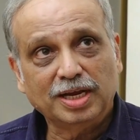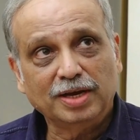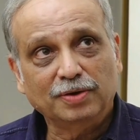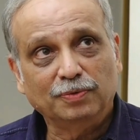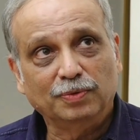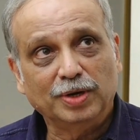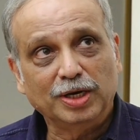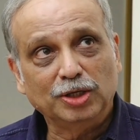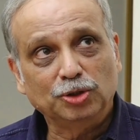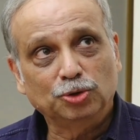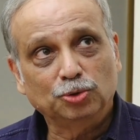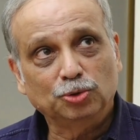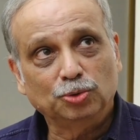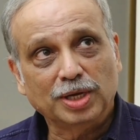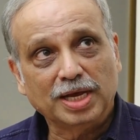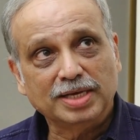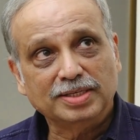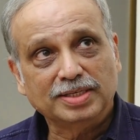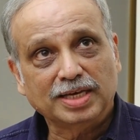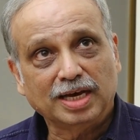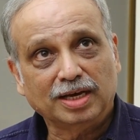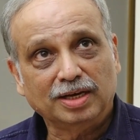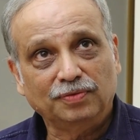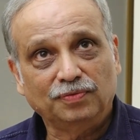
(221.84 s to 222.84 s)
like, when should I
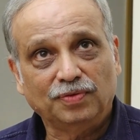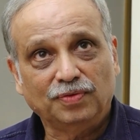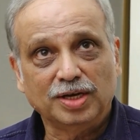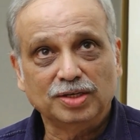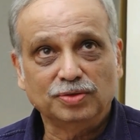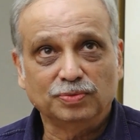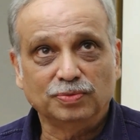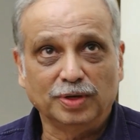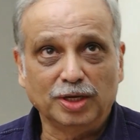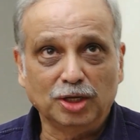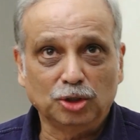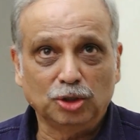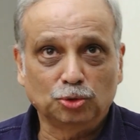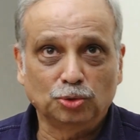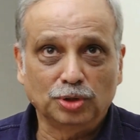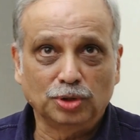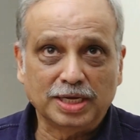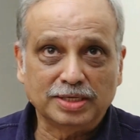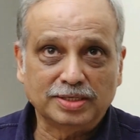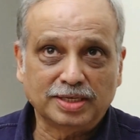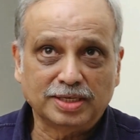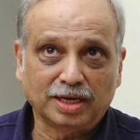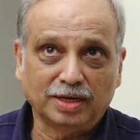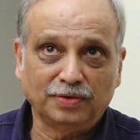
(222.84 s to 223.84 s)
sacrifice, where should
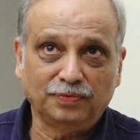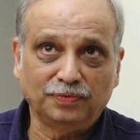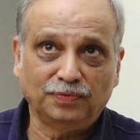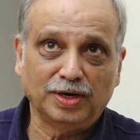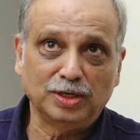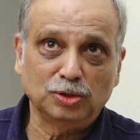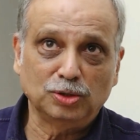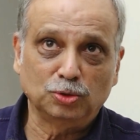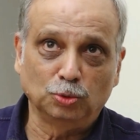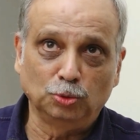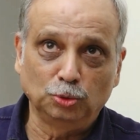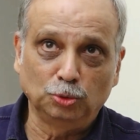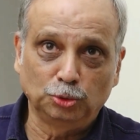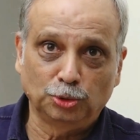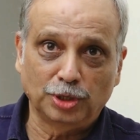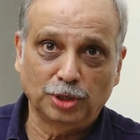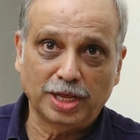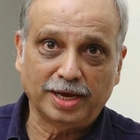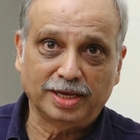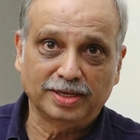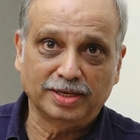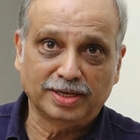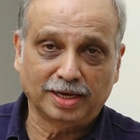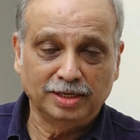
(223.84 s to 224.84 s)
I sacrifice, who should
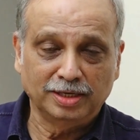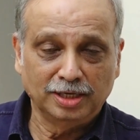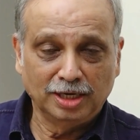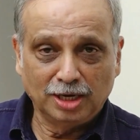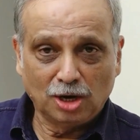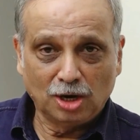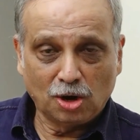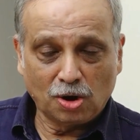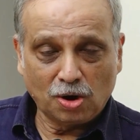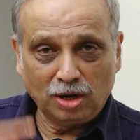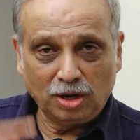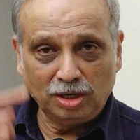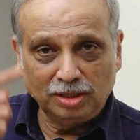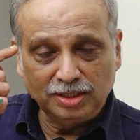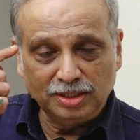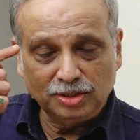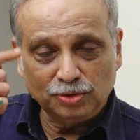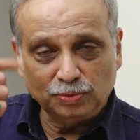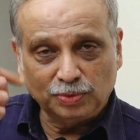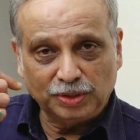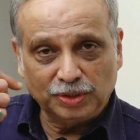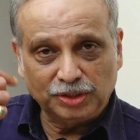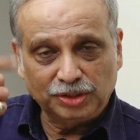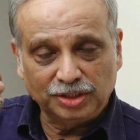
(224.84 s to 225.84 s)
I sacrifice, all
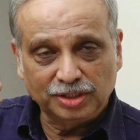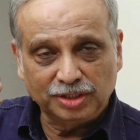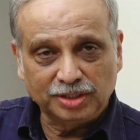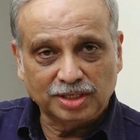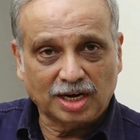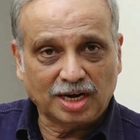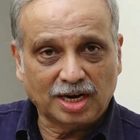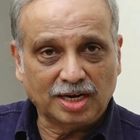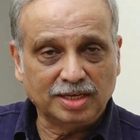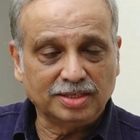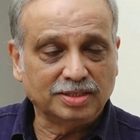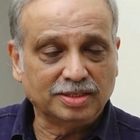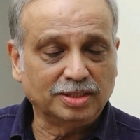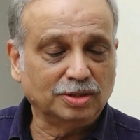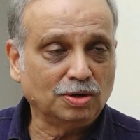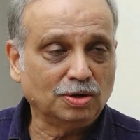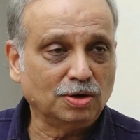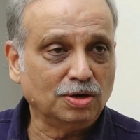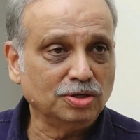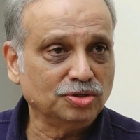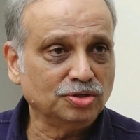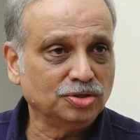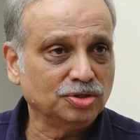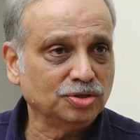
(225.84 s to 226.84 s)
these questions arise in the
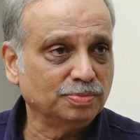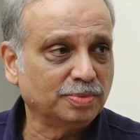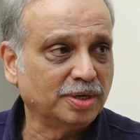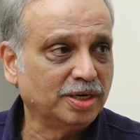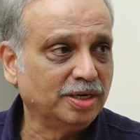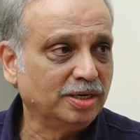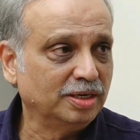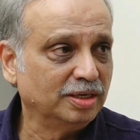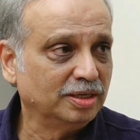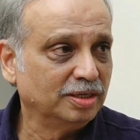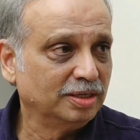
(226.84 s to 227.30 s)
conscious mind.